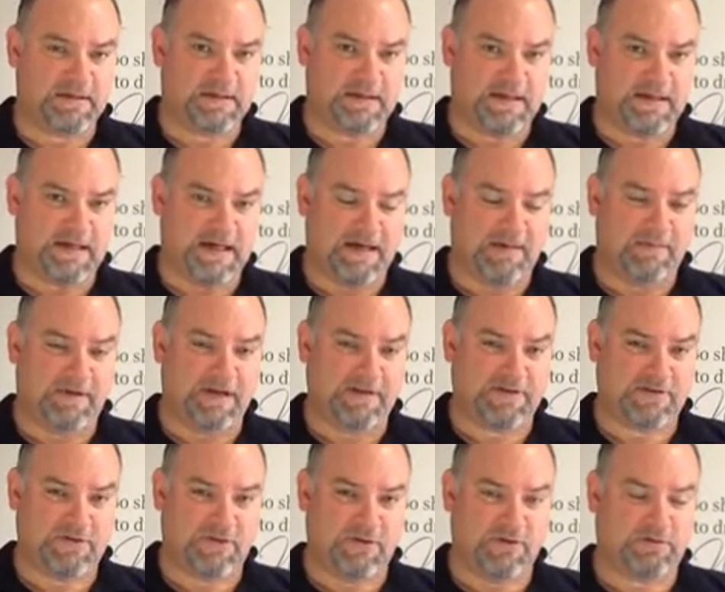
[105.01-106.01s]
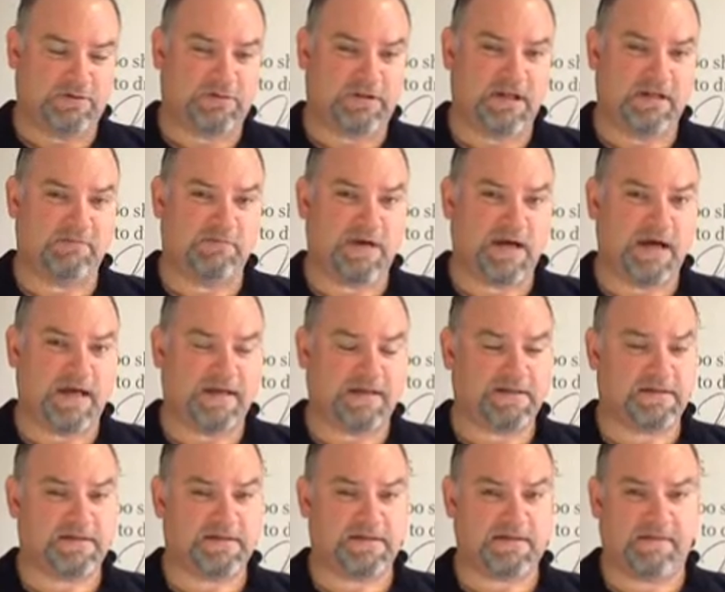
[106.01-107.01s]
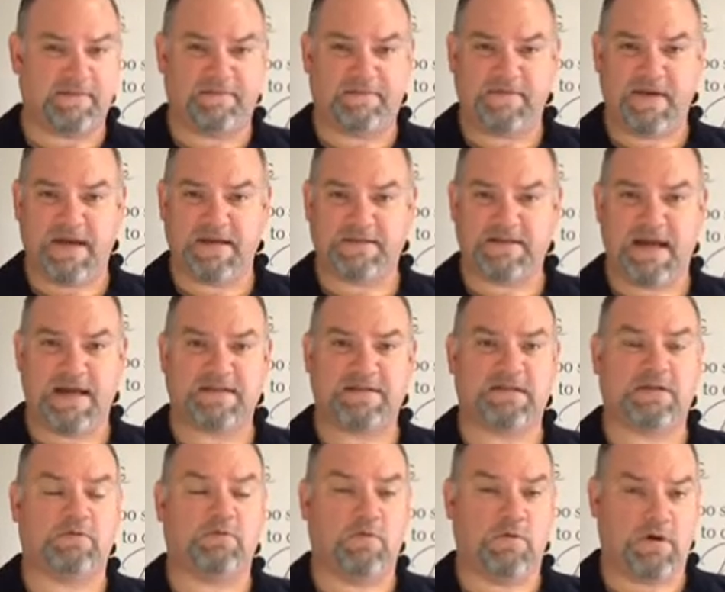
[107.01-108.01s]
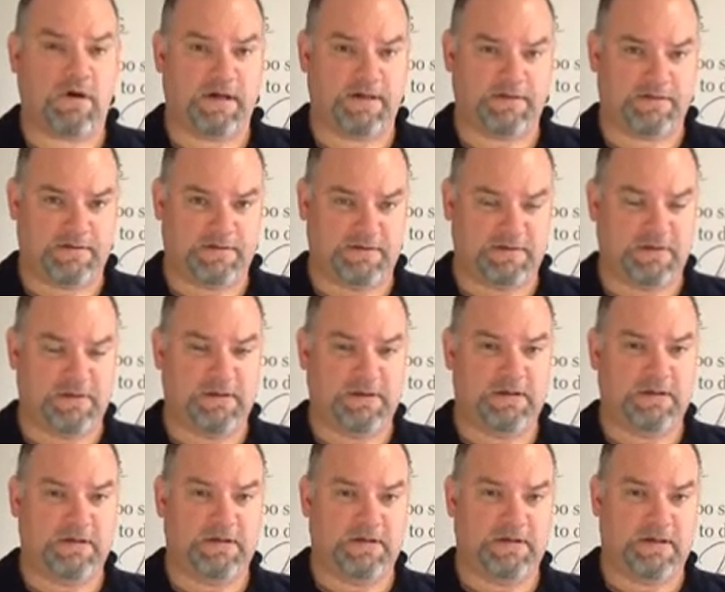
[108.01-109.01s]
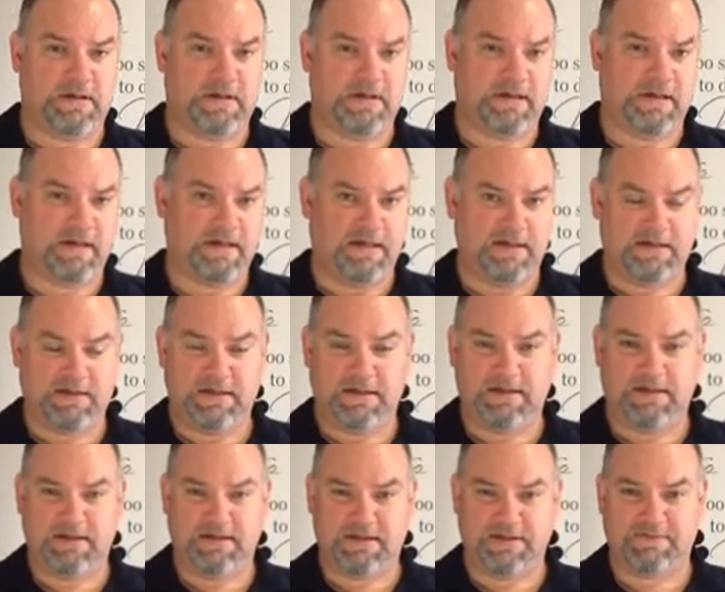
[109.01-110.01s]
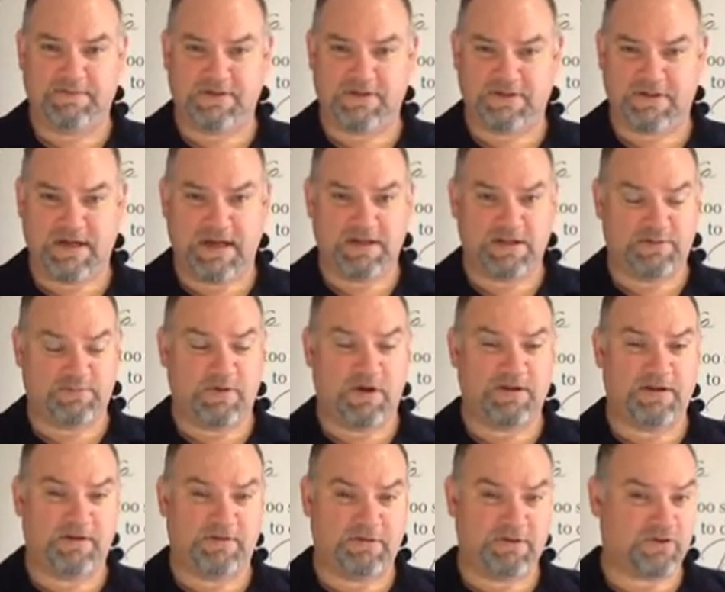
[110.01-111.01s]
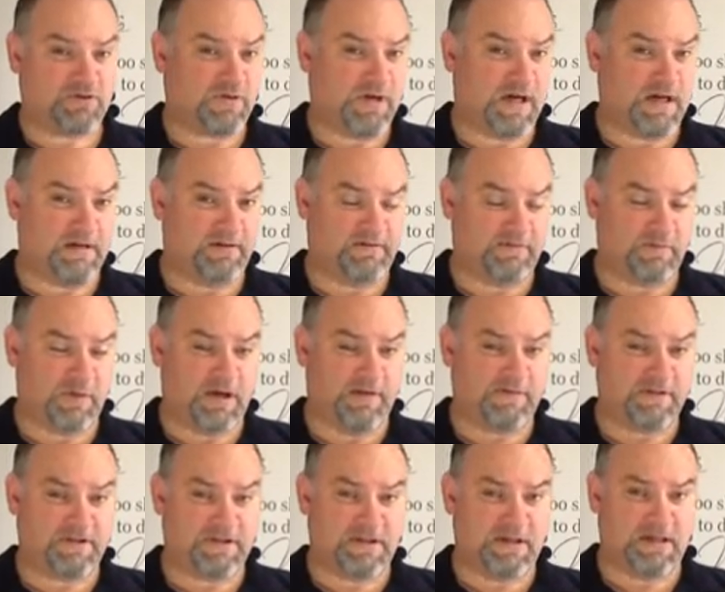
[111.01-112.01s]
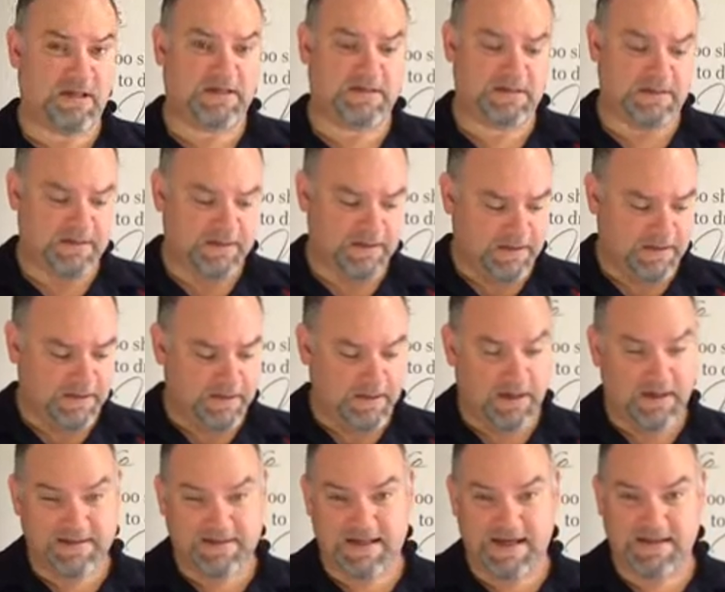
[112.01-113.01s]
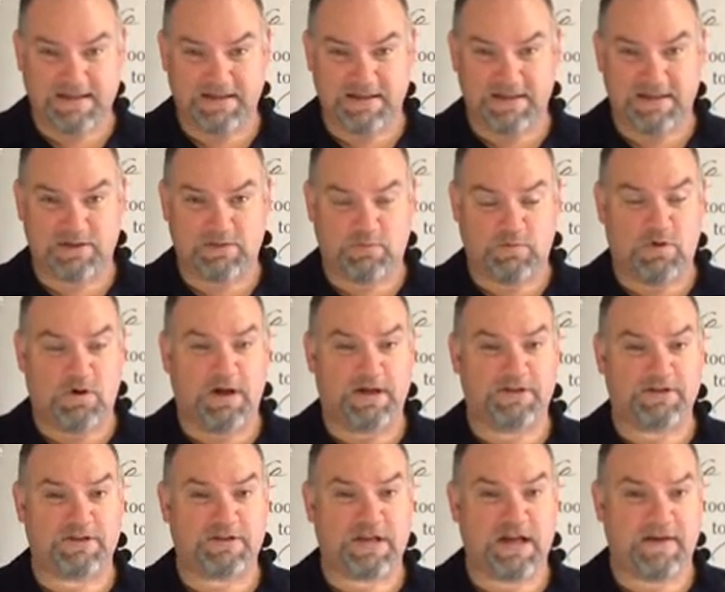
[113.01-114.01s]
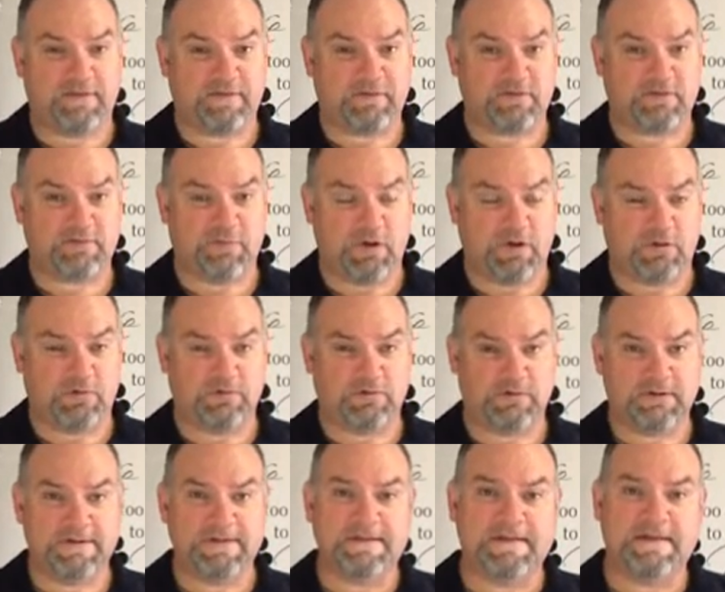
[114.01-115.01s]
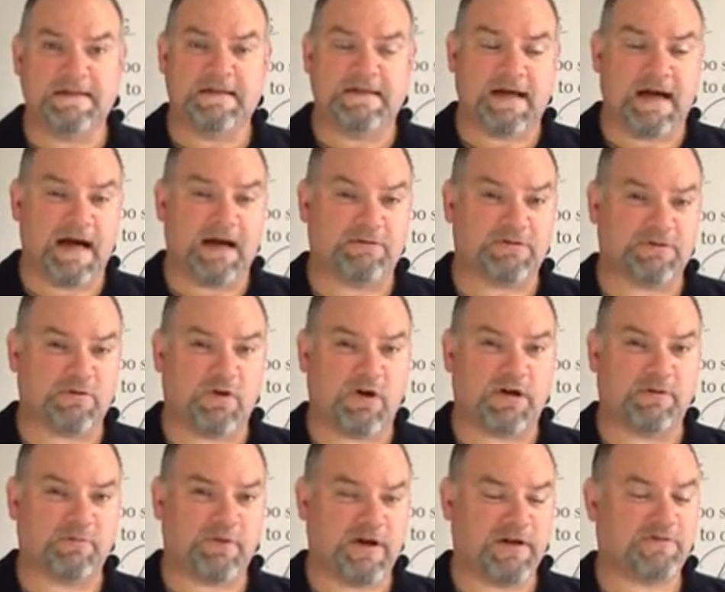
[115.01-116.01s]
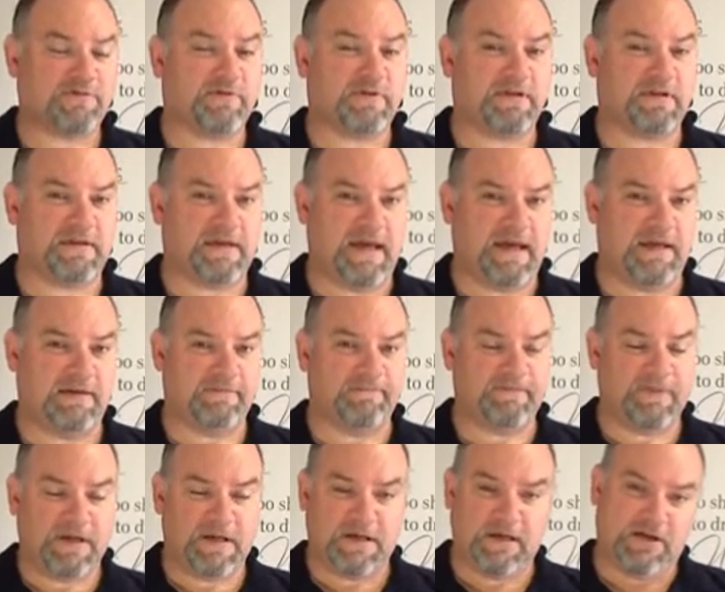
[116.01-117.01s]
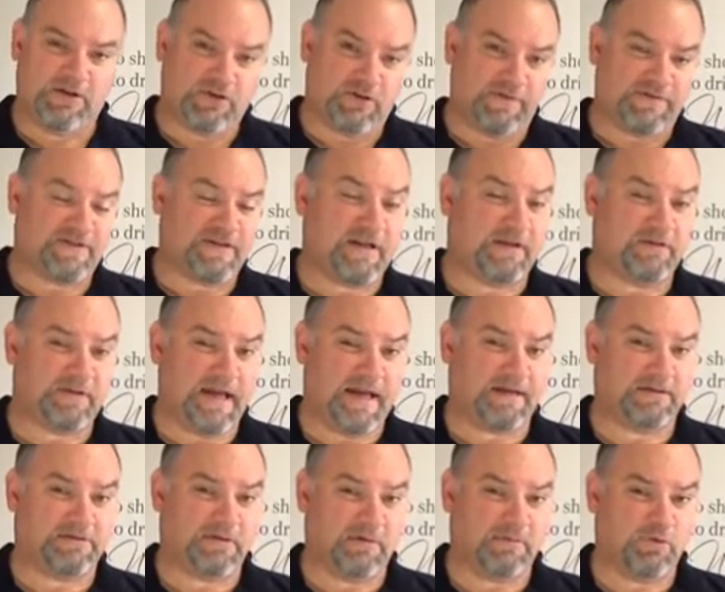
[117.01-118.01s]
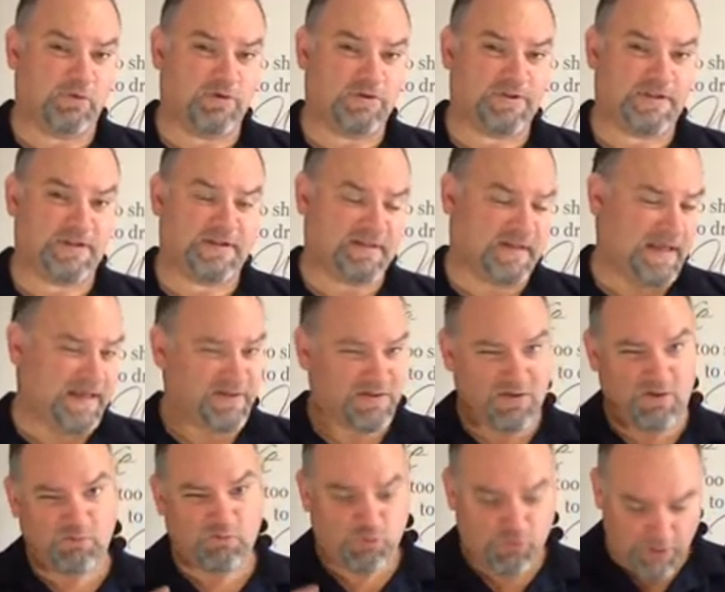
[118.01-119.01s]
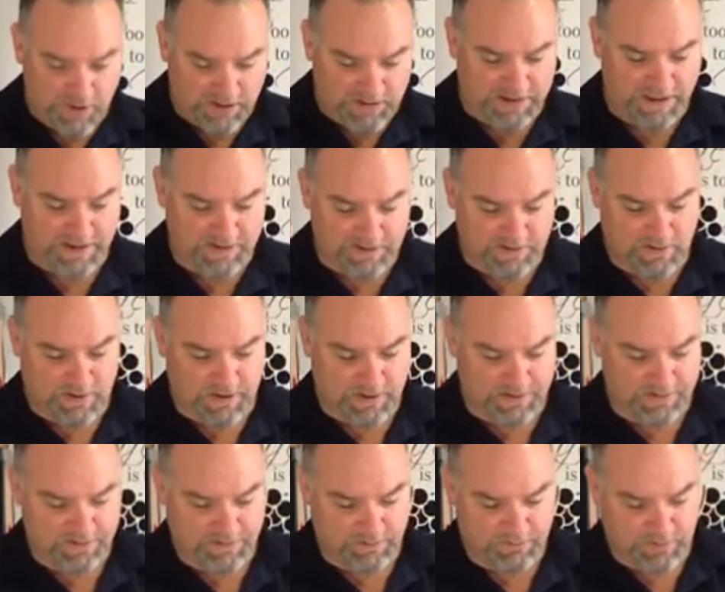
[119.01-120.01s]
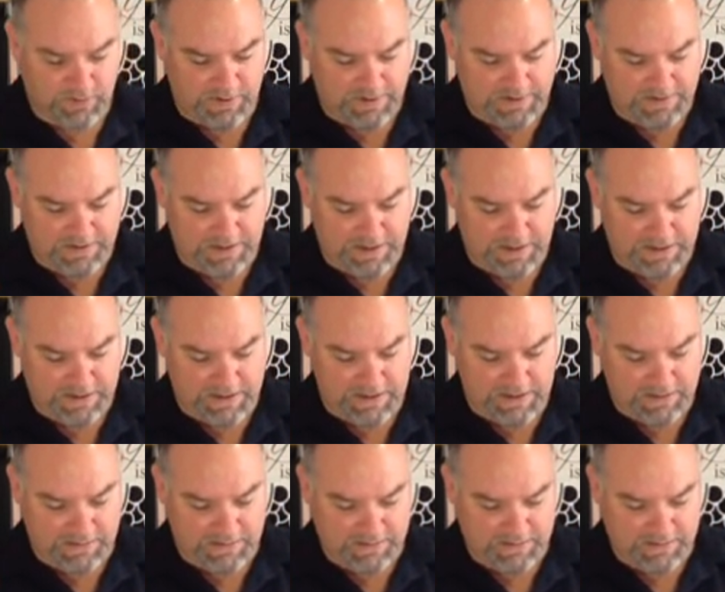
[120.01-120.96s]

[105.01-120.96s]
But it certainly makes some fantastic wines in different stages, both here in Australia and from overseas. I tasted this wine just after it was bottled. I was quite impressed with it then. Should have settled down a lot more since then, so I'm really excited to try this again now.